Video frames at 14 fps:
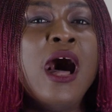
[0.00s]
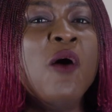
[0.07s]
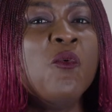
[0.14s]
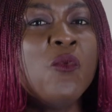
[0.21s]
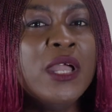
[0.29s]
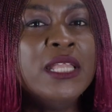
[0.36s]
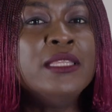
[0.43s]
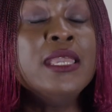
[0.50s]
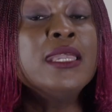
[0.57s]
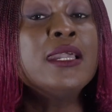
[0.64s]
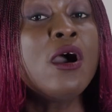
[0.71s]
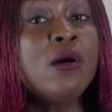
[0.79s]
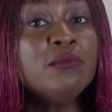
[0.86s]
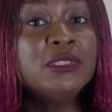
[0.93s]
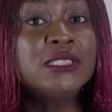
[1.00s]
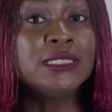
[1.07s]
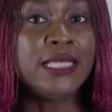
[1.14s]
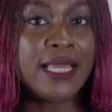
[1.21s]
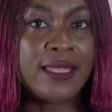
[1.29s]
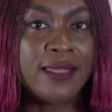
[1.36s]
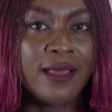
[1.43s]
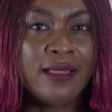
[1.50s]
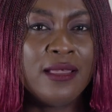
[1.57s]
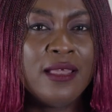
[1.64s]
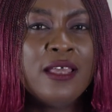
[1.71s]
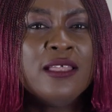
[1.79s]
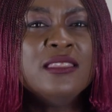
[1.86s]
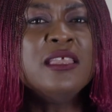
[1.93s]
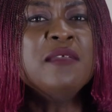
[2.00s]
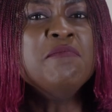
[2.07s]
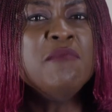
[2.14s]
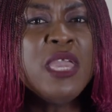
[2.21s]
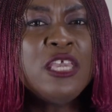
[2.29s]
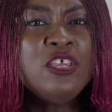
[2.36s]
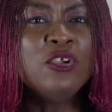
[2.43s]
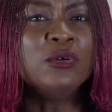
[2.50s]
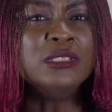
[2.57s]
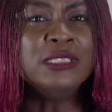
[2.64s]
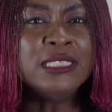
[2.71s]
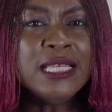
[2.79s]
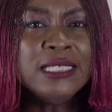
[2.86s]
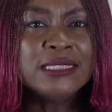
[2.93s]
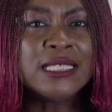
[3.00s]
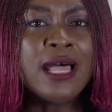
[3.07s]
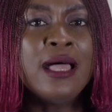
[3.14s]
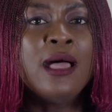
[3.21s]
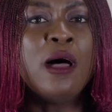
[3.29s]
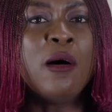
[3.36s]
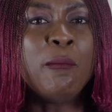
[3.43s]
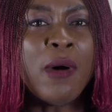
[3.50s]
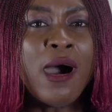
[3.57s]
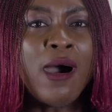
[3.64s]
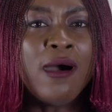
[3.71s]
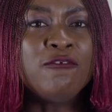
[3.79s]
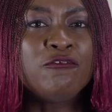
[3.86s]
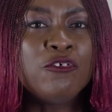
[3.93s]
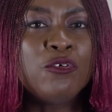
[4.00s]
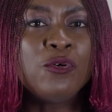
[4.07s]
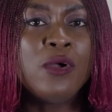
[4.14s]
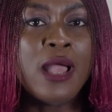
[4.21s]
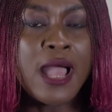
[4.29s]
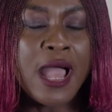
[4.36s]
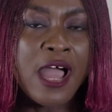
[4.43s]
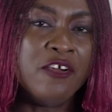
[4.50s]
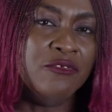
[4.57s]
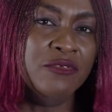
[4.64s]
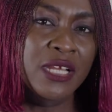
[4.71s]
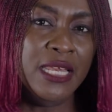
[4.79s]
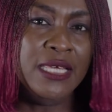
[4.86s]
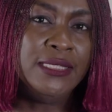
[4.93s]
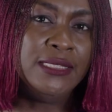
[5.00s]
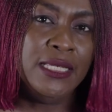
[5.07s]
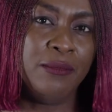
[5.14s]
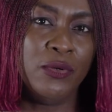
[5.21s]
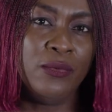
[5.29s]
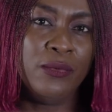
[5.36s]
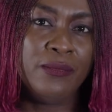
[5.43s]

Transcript: and when they come together, they make your data powerful and relatable.